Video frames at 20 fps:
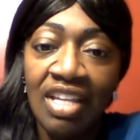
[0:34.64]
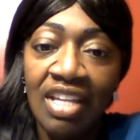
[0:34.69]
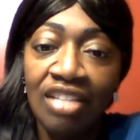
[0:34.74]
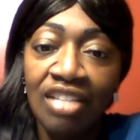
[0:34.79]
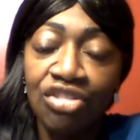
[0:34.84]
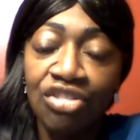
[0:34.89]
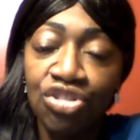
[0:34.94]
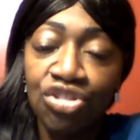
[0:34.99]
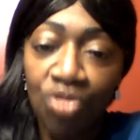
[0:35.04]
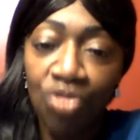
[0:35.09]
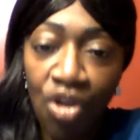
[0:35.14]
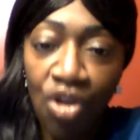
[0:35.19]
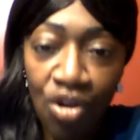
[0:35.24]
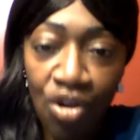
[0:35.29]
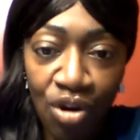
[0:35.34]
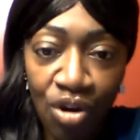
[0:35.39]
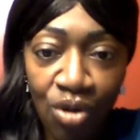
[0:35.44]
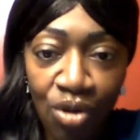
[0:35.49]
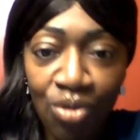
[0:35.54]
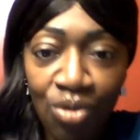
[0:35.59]

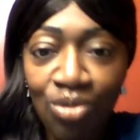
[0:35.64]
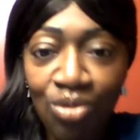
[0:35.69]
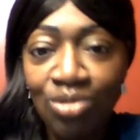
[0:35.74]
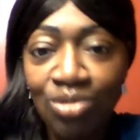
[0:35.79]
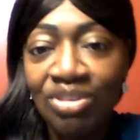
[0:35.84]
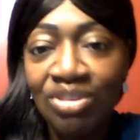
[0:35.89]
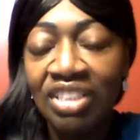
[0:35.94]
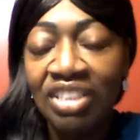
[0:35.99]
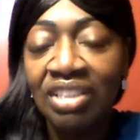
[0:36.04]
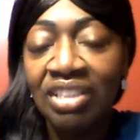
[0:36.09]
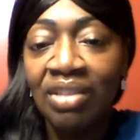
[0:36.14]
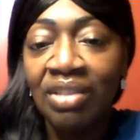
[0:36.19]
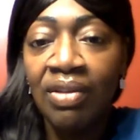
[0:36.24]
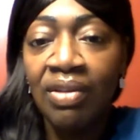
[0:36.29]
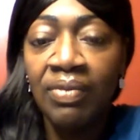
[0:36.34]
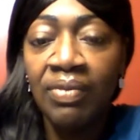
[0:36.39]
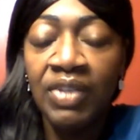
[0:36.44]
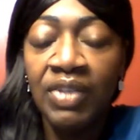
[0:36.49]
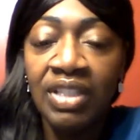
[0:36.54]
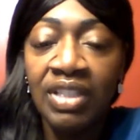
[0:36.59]
strongholds and
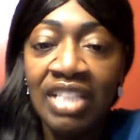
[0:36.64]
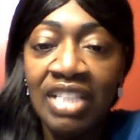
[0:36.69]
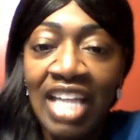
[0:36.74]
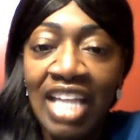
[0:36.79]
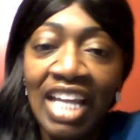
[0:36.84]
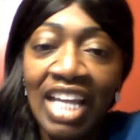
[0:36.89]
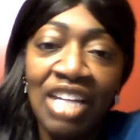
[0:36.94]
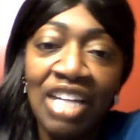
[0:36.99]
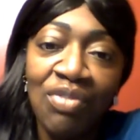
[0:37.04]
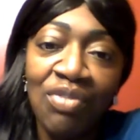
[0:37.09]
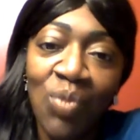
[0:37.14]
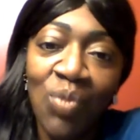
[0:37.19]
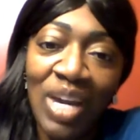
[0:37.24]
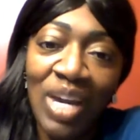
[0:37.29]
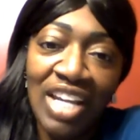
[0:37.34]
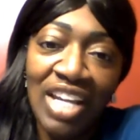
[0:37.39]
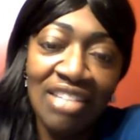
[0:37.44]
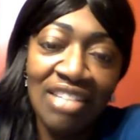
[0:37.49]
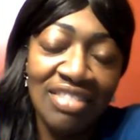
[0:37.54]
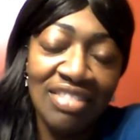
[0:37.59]
the negative
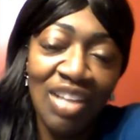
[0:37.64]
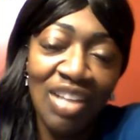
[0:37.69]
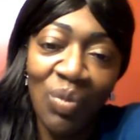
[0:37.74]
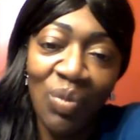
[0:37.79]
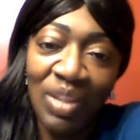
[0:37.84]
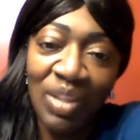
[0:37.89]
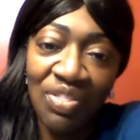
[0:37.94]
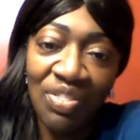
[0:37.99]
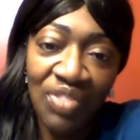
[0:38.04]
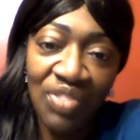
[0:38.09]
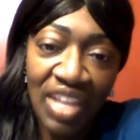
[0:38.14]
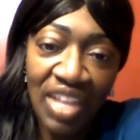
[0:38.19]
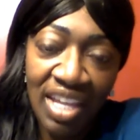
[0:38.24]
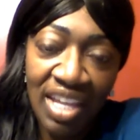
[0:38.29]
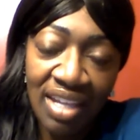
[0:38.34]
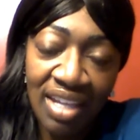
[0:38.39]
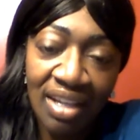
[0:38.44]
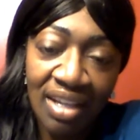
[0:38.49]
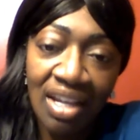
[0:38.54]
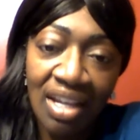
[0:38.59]
ways that we
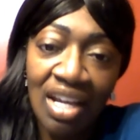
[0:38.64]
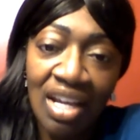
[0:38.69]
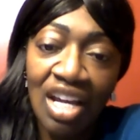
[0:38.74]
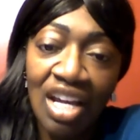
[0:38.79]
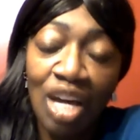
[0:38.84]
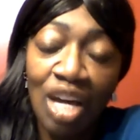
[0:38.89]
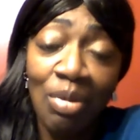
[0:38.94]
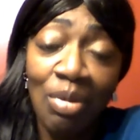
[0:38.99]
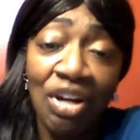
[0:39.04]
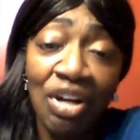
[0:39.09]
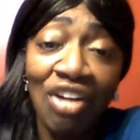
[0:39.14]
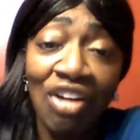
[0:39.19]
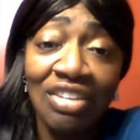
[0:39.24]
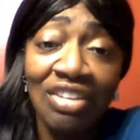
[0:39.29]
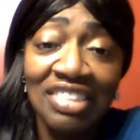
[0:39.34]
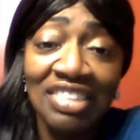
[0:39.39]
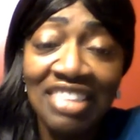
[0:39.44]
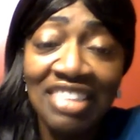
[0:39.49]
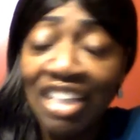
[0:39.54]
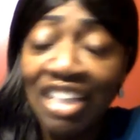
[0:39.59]
think about
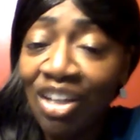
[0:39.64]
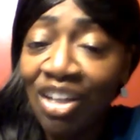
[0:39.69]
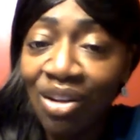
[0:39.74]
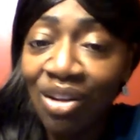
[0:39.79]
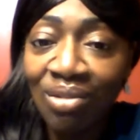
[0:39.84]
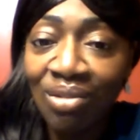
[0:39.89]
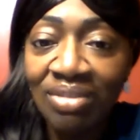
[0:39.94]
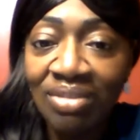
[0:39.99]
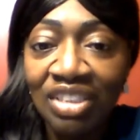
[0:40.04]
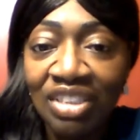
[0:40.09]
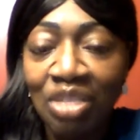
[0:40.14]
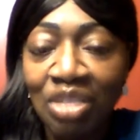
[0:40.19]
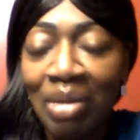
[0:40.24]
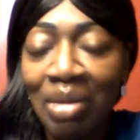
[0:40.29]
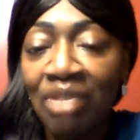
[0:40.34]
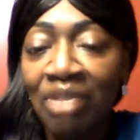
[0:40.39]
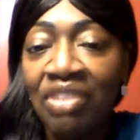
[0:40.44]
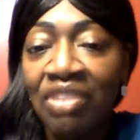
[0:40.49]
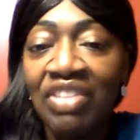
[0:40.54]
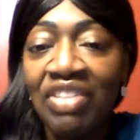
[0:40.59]
ourselves and
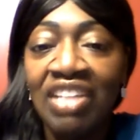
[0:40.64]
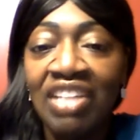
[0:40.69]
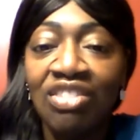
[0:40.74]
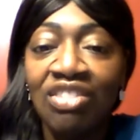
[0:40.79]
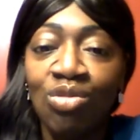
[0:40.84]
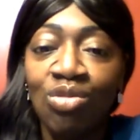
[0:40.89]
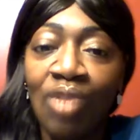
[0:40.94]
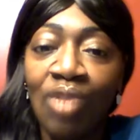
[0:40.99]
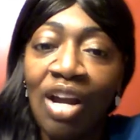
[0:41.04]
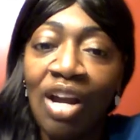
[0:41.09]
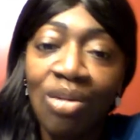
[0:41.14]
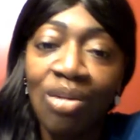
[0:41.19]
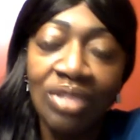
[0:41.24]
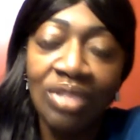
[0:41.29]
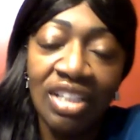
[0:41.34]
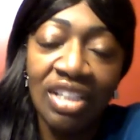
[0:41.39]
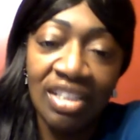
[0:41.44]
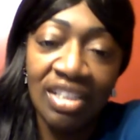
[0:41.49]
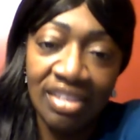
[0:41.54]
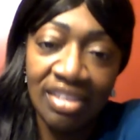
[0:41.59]
about the things around
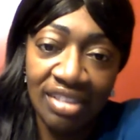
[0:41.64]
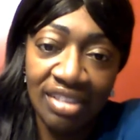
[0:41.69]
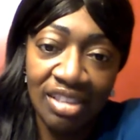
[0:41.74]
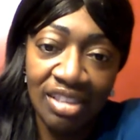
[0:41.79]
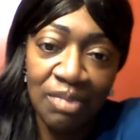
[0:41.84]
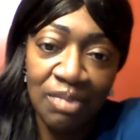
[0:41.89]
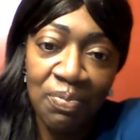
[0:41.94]
us